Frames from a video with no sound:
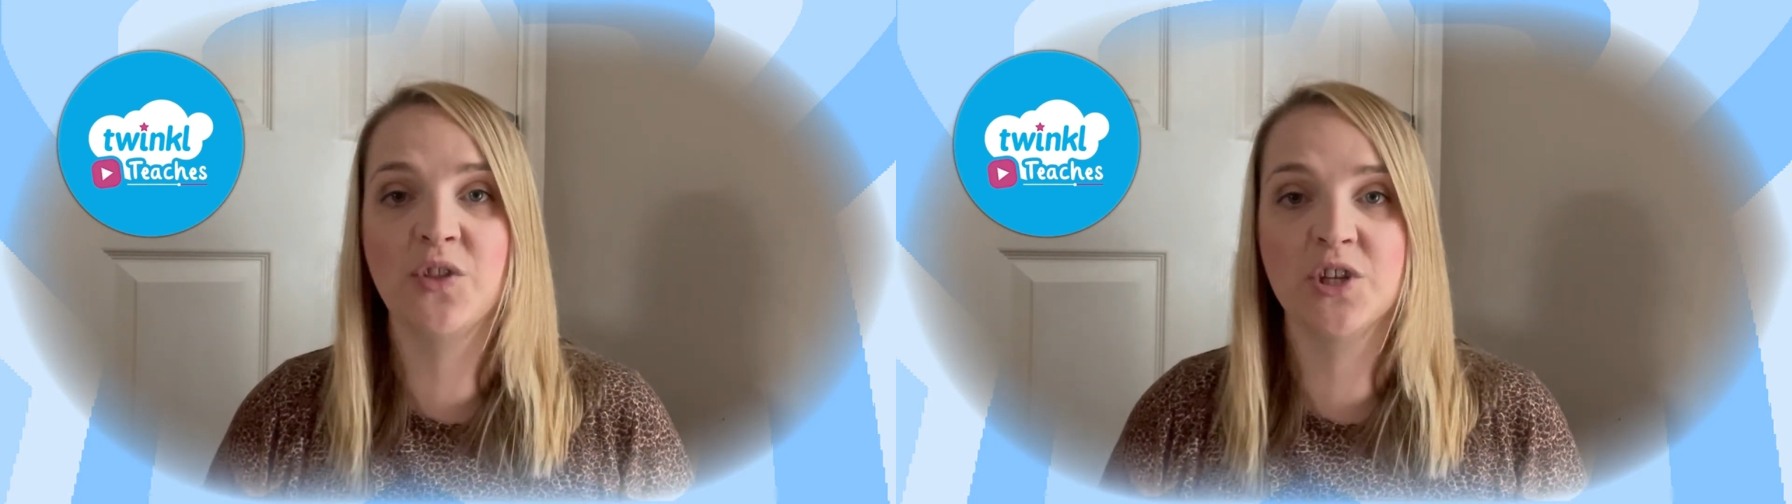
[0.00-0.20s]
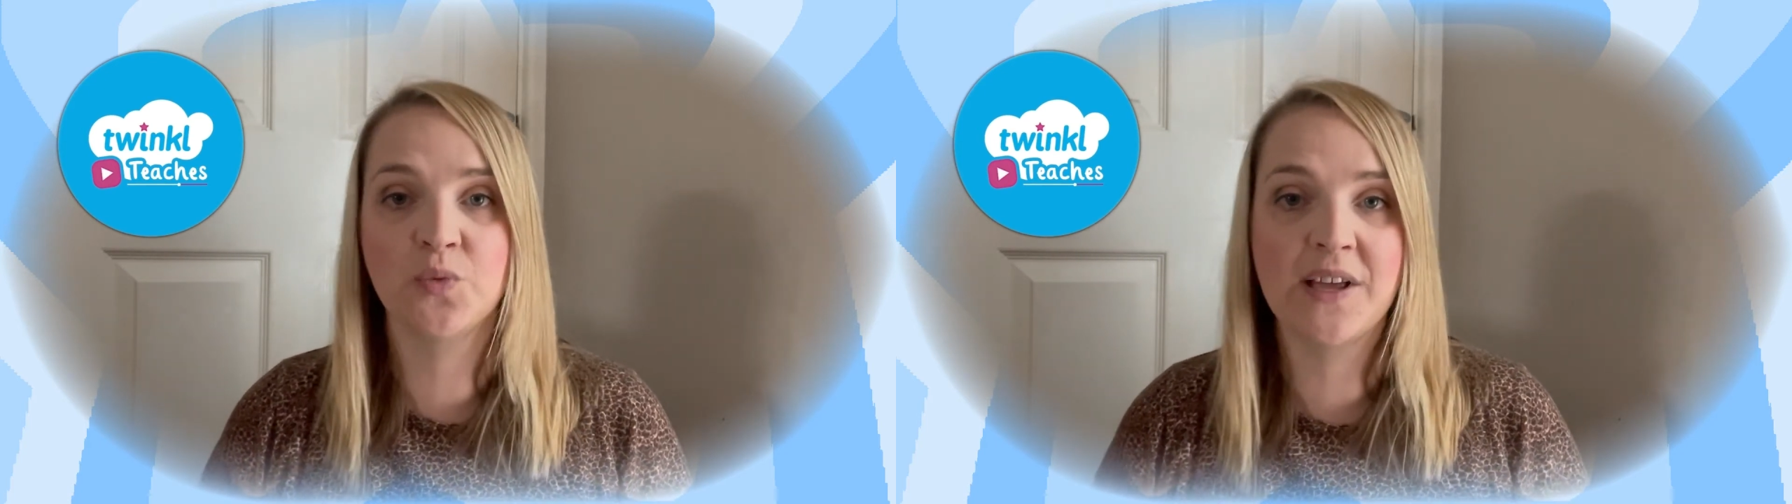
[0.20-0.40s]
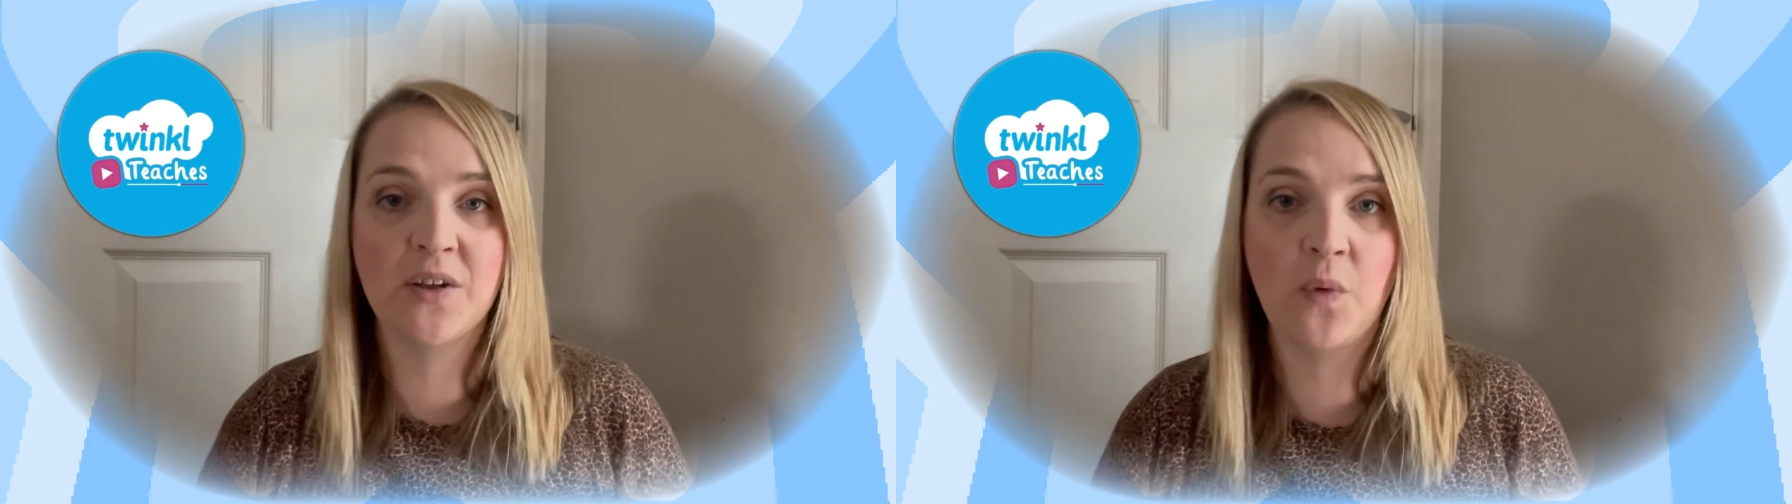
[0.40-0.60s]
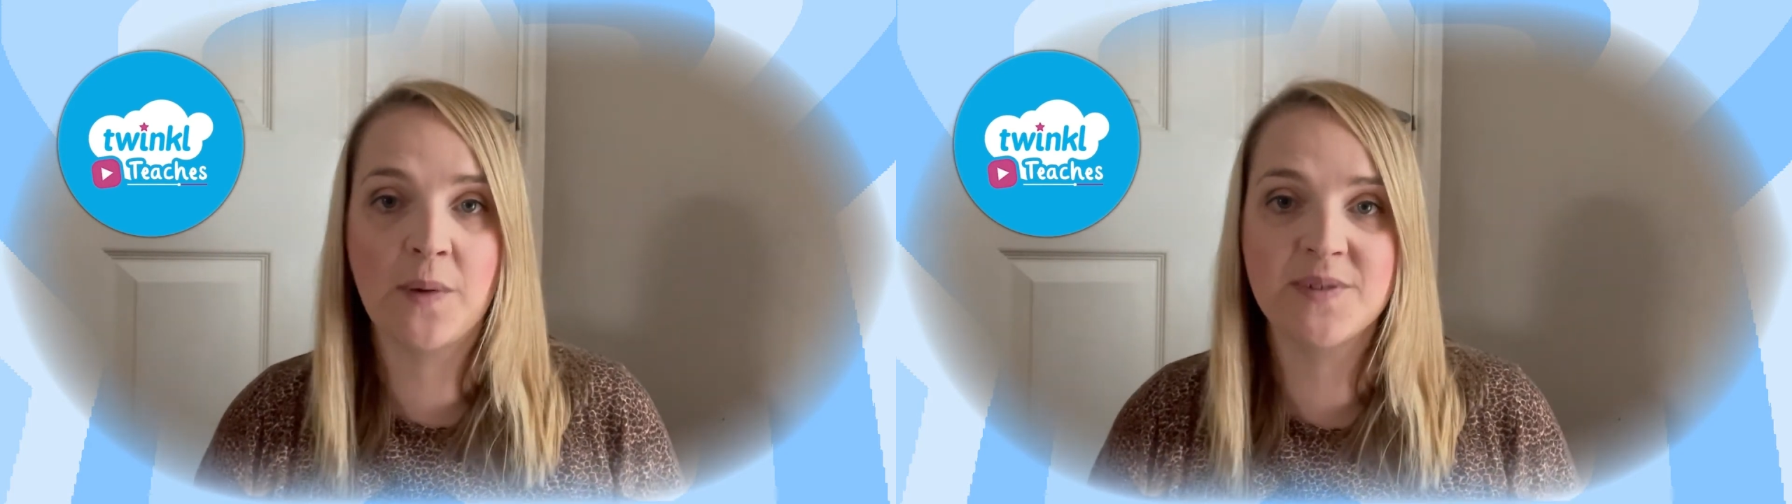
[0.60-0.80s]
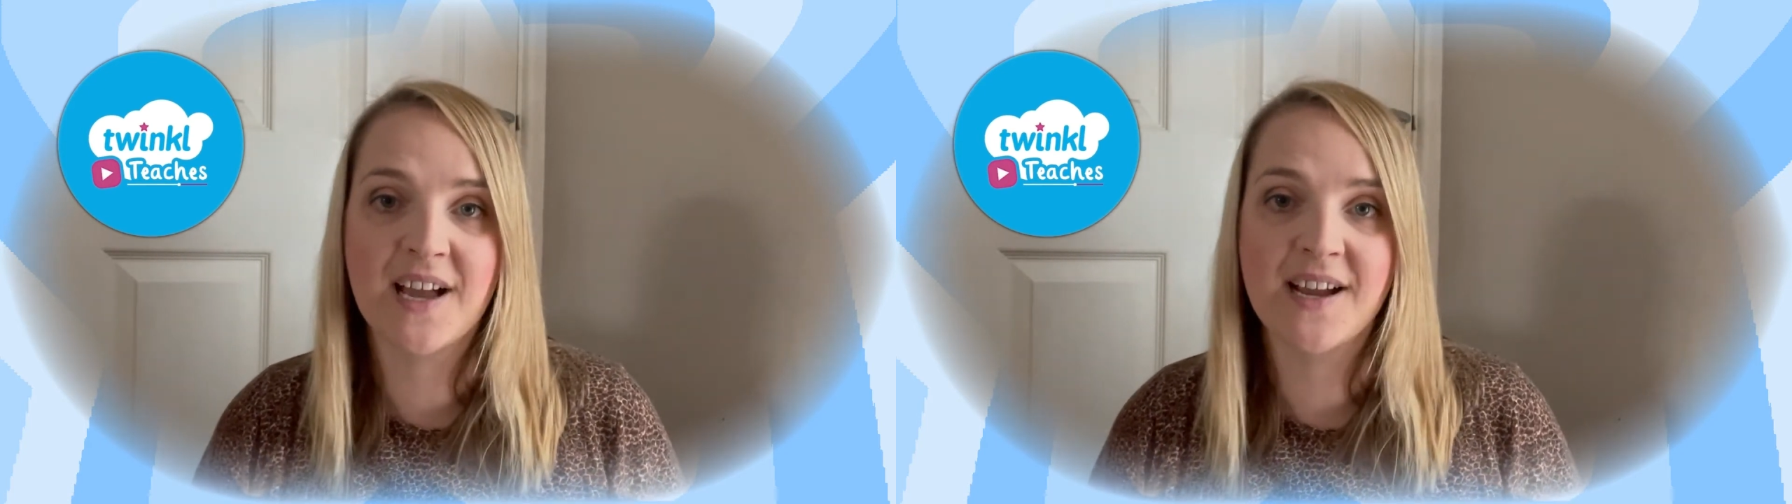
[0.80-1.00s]
the Twinkl
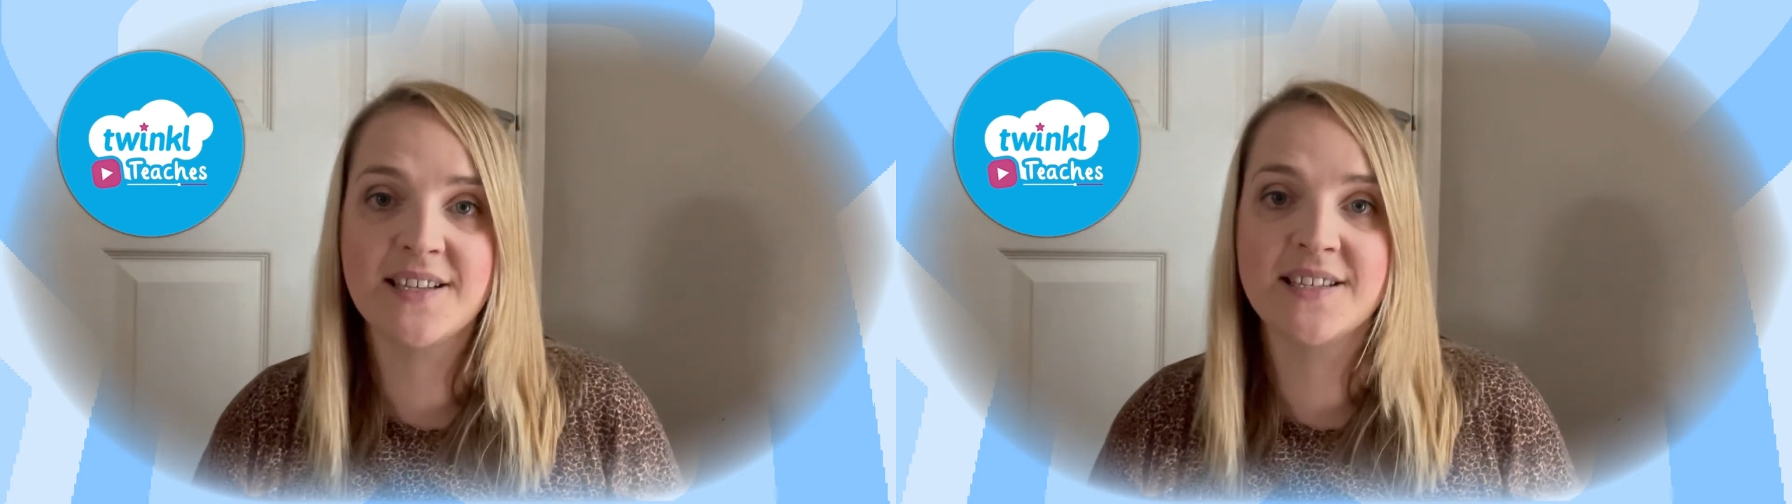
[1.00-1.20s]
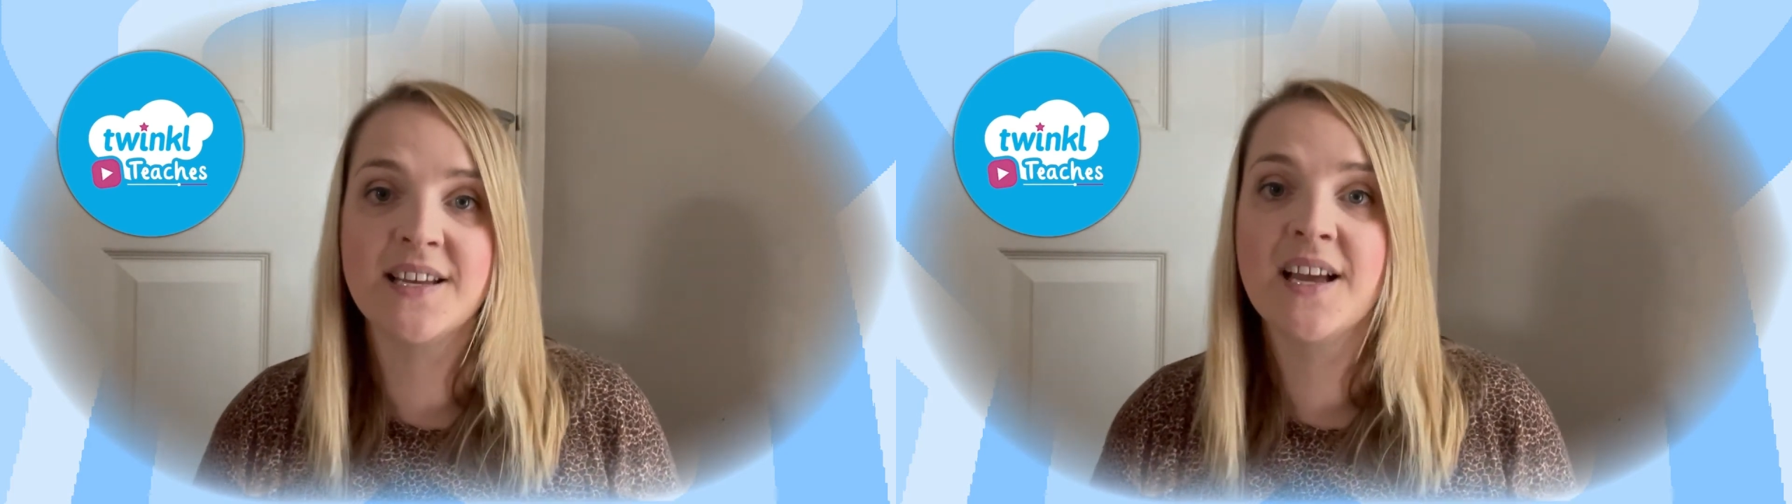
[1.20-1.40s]
website.